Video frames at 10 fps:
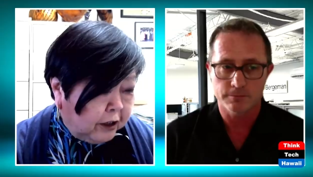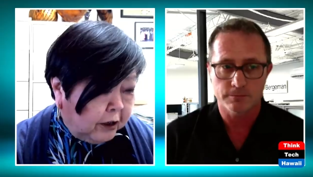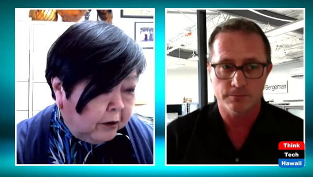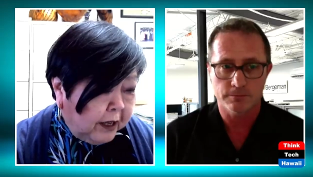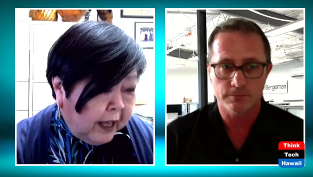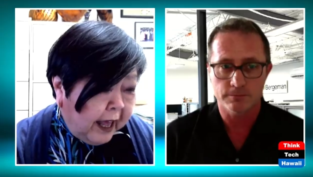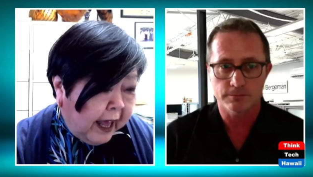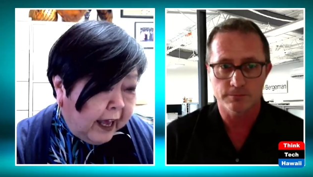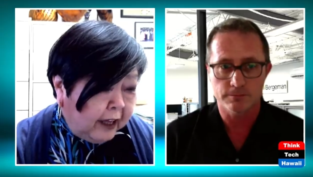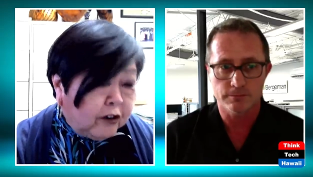Speaker 1: know.
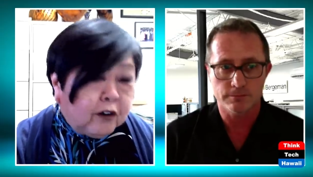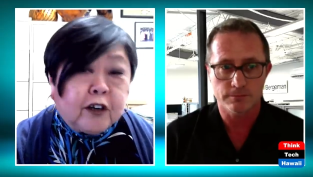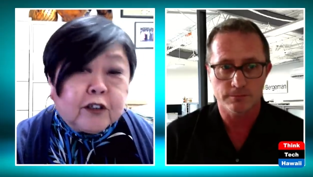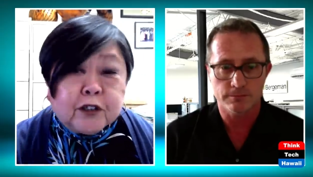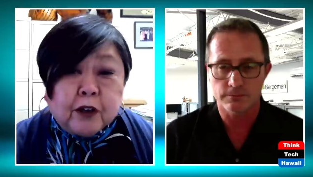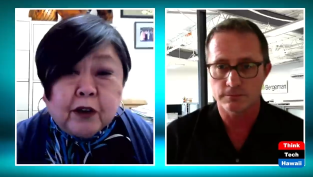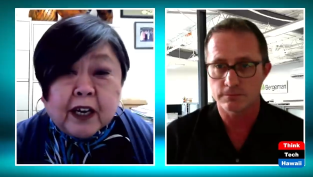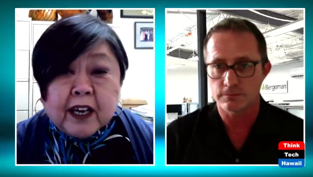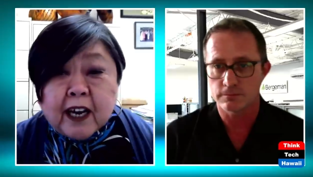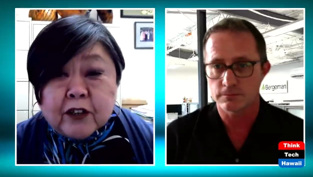And you're also a
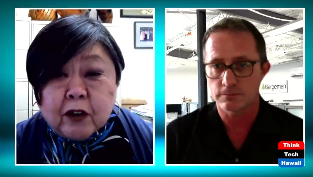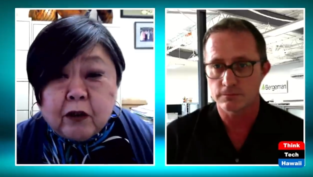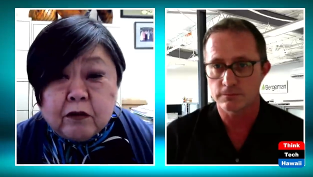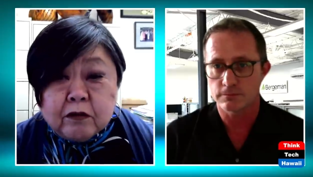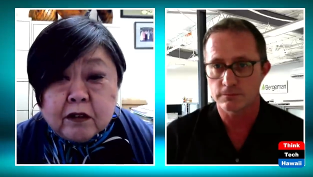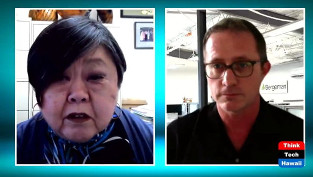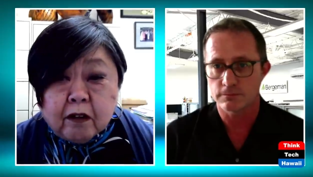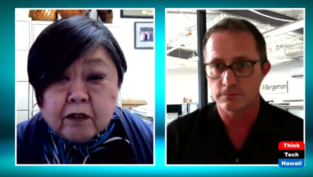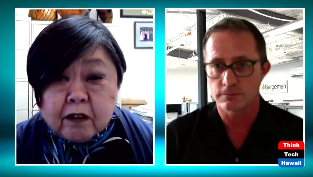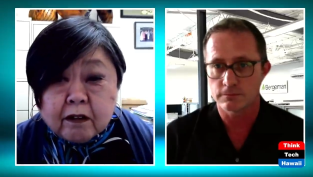condo
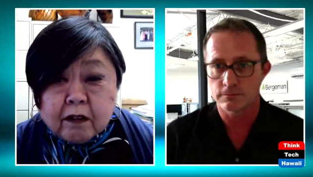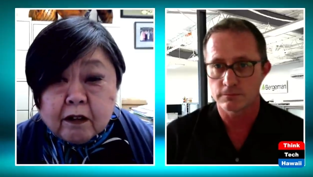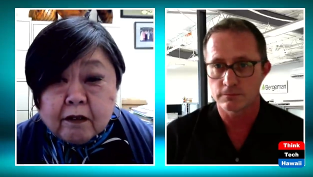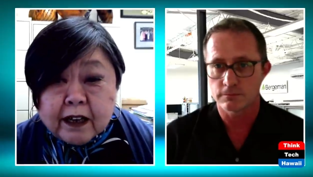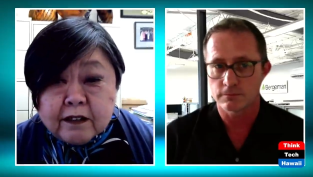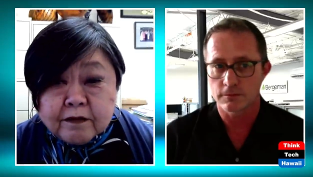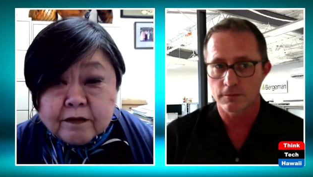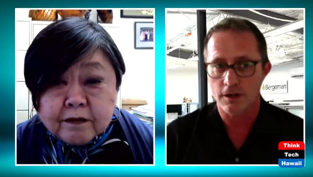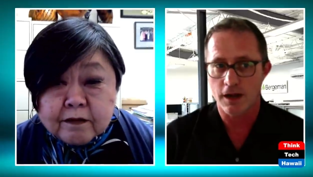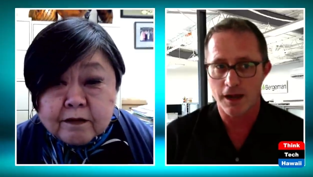owner, right?
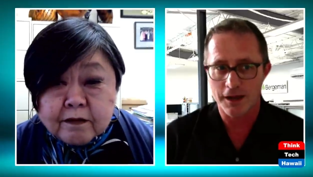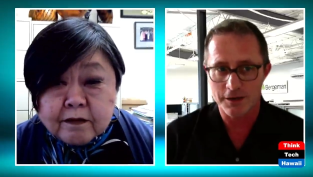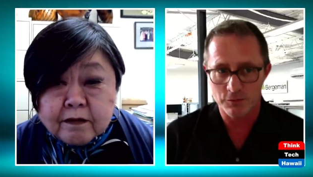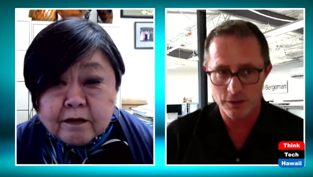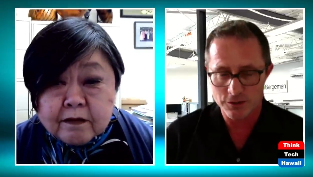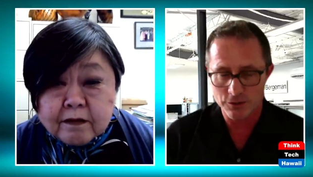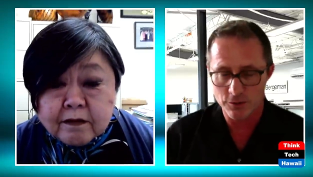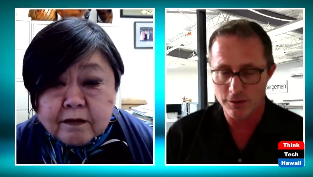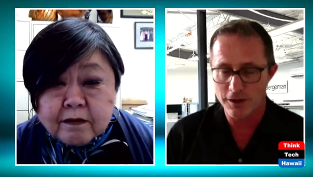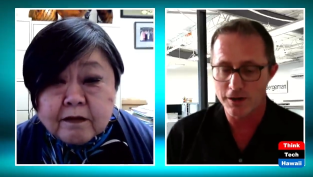
Speaker 2: I, we do
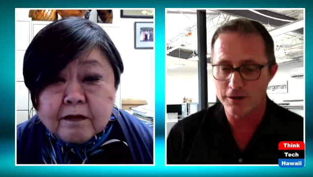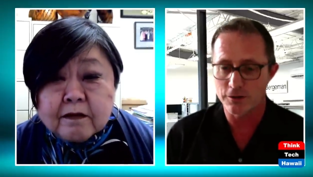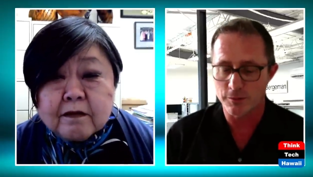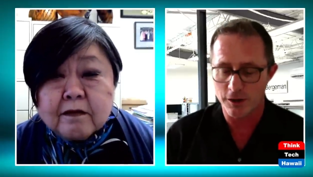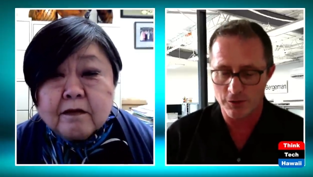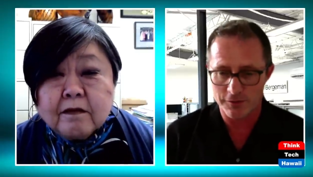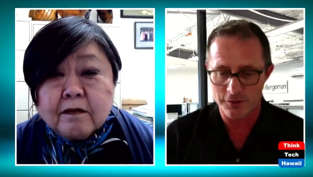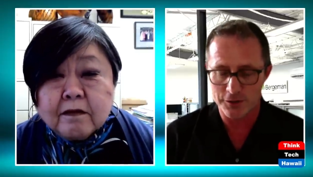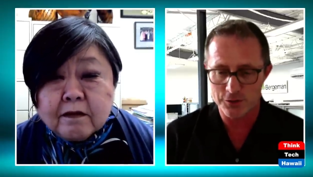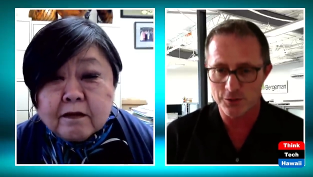own a condo. My wife and
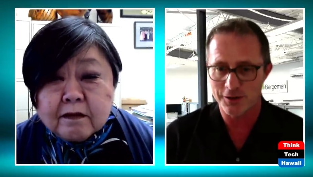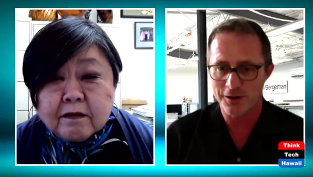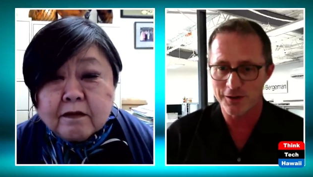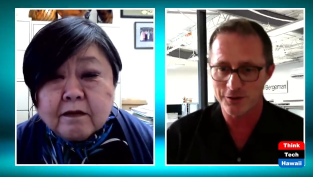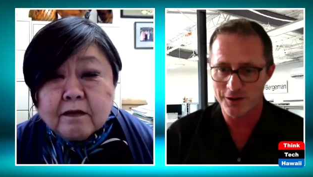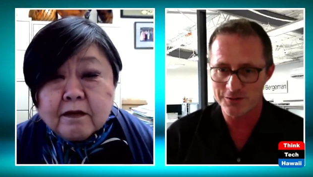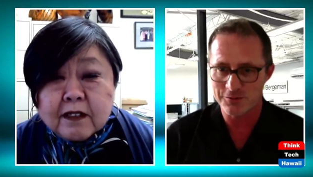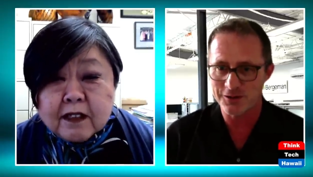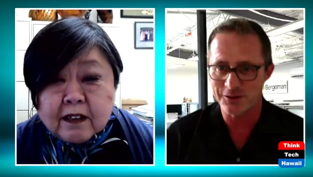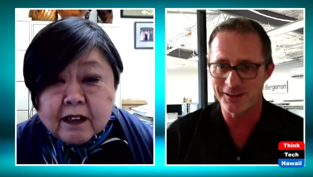I do own a condo. Yes, we
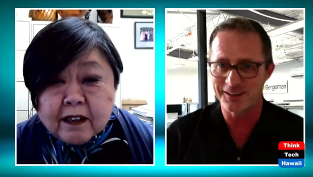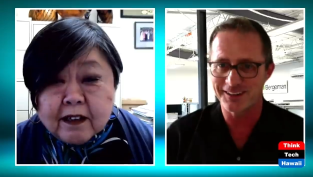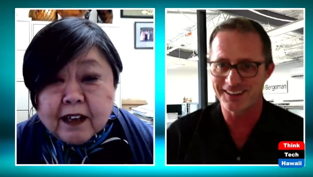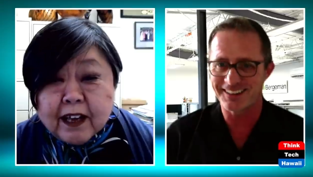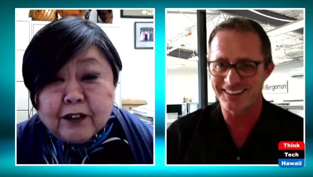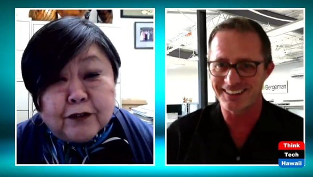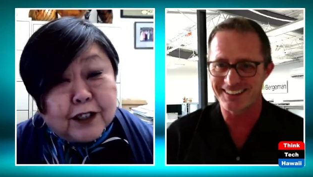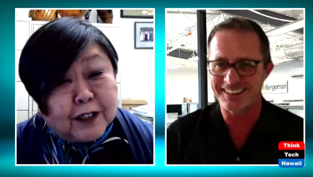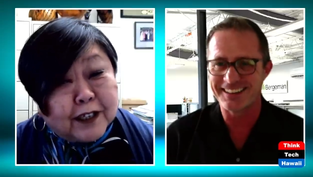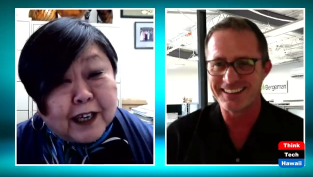do. And
Speaker 1: you
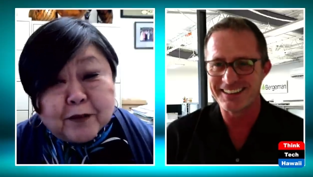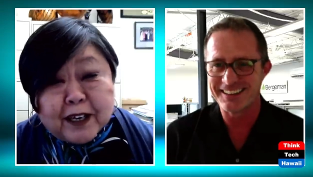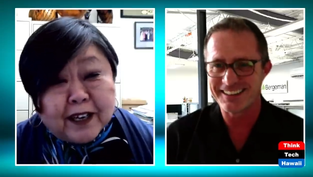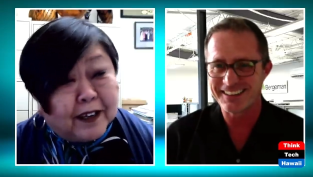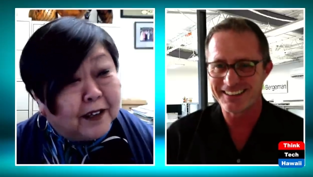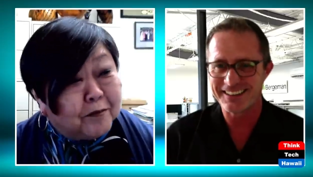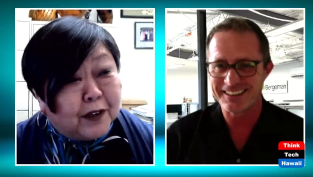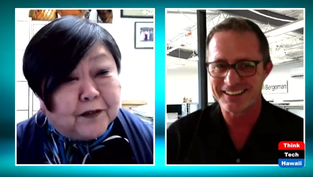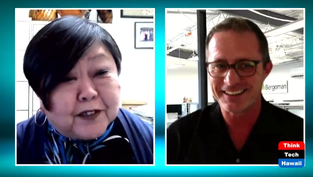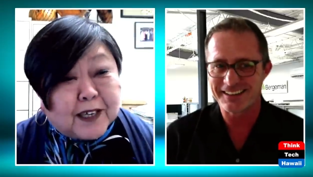did tell me in
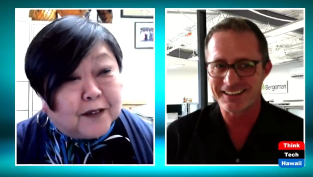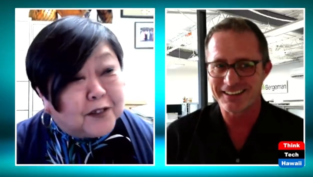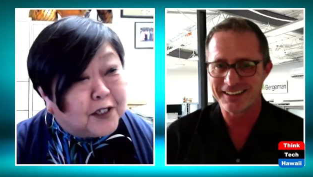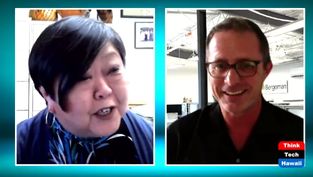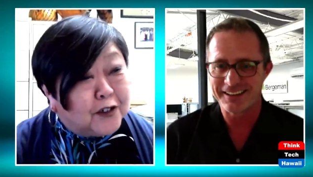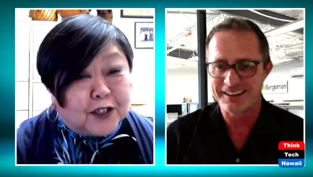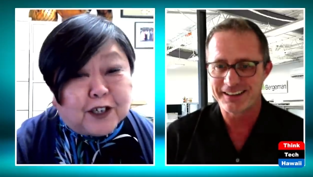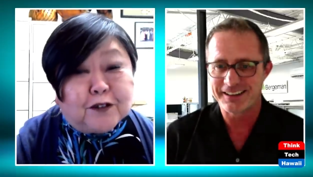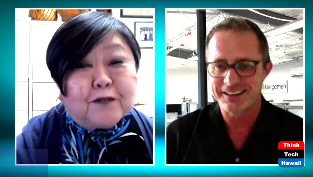previous conversations that